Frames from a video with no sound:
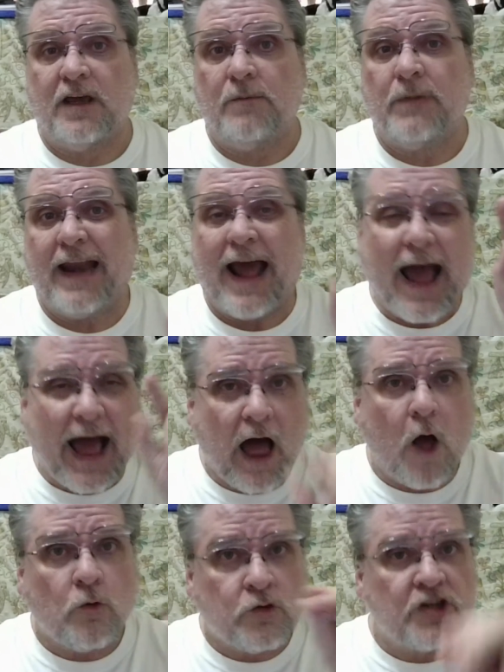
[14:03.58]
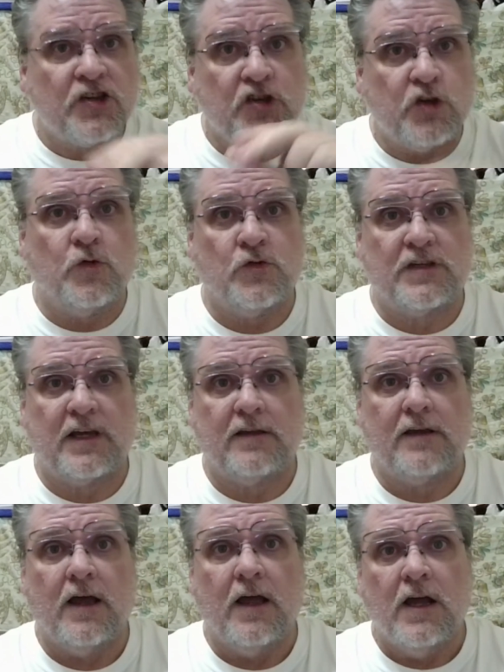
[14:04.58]
but how to use it
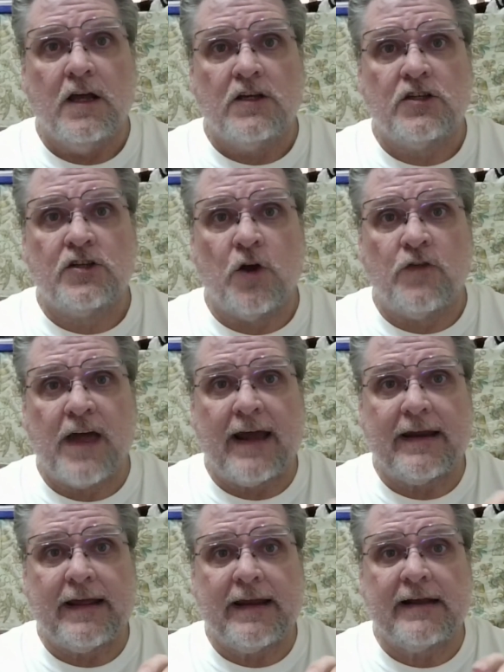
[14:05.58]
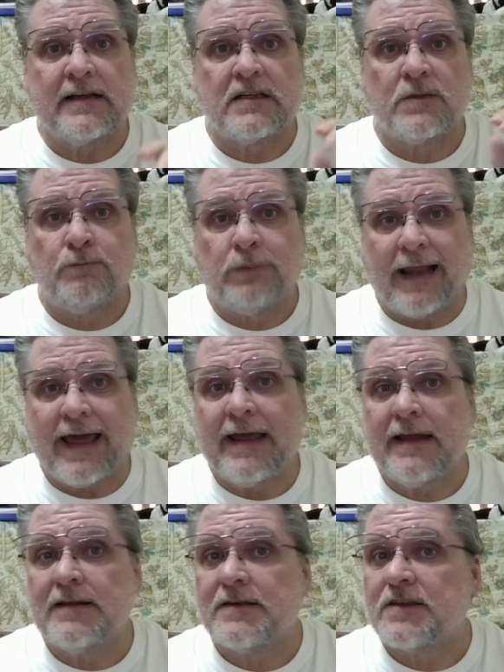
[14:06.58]
so that it
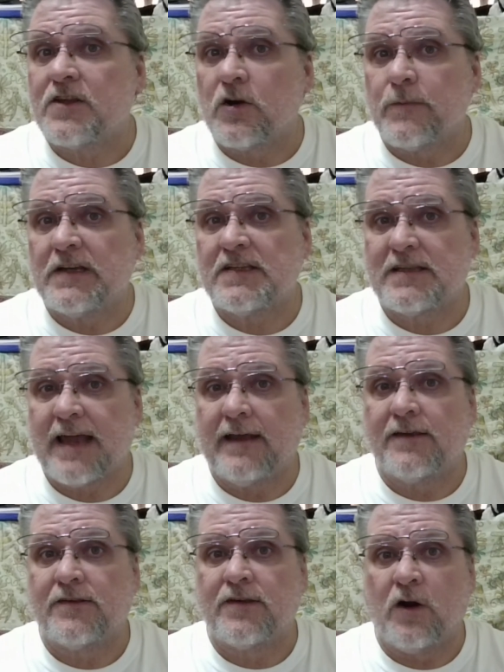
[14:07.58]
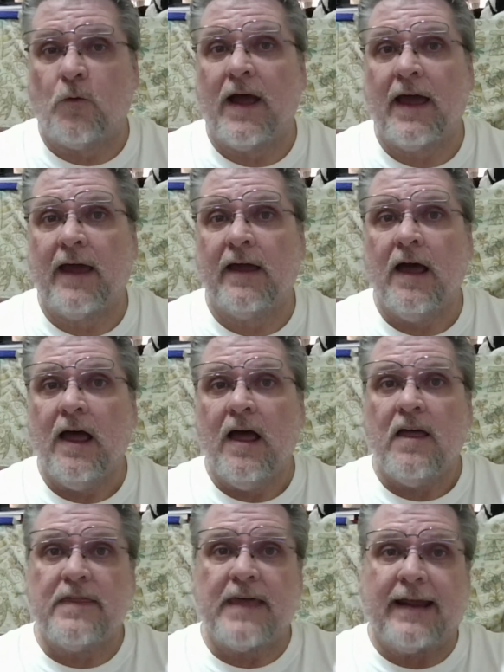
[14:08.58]
explains their mistakes in a way
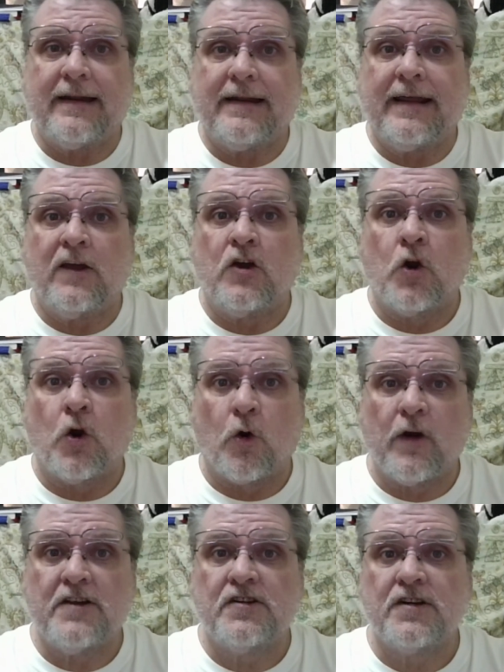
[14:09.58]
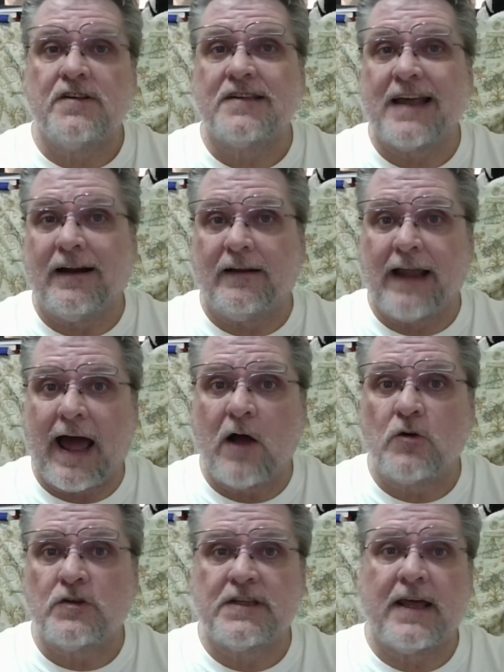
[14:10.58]
that encourages and
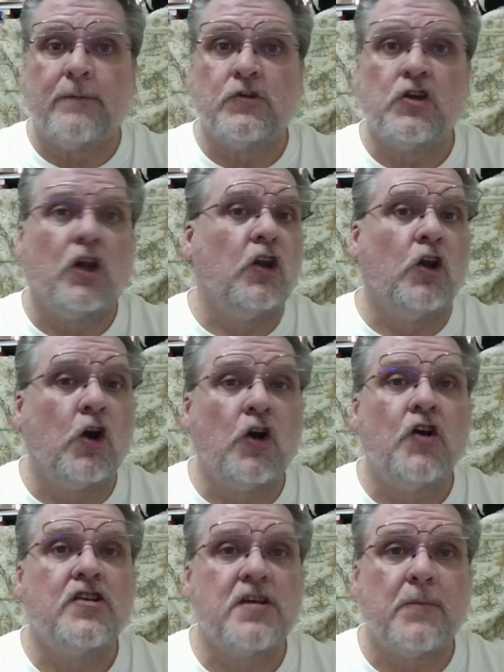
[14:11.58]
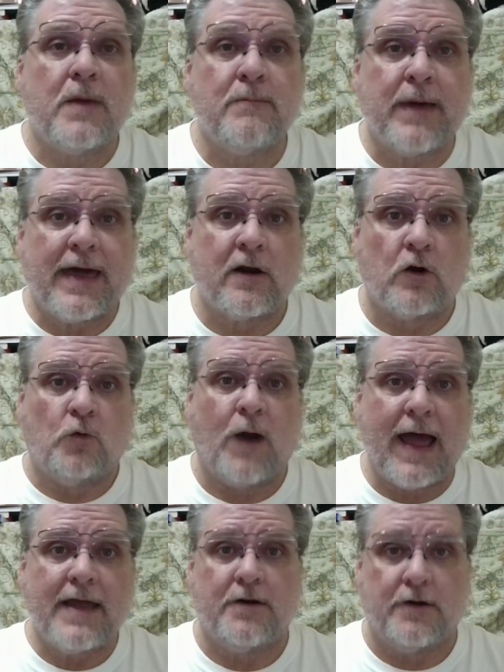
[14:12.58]
allows them to learn to be better
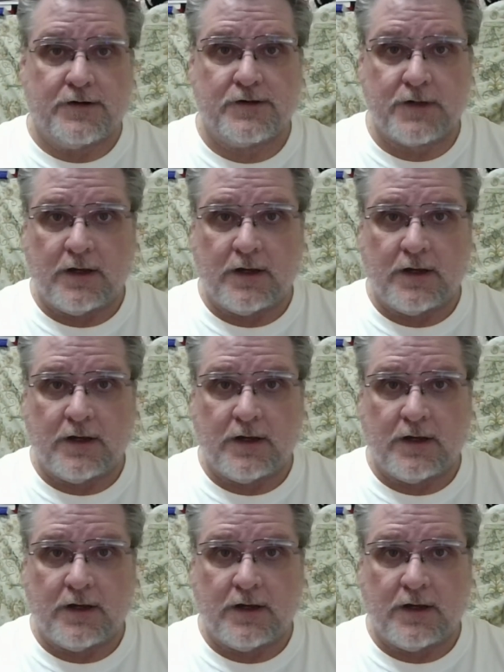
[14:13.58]
writers.